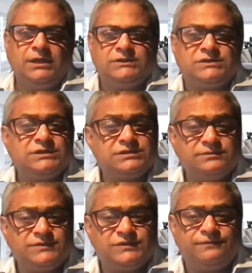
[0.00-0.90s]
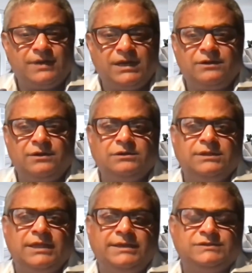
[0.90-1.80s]
systems of record
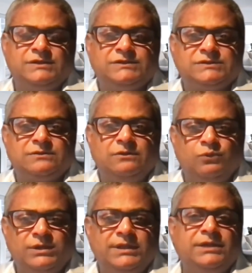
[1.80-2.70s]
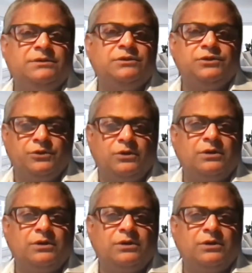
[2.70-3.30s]
that exist within your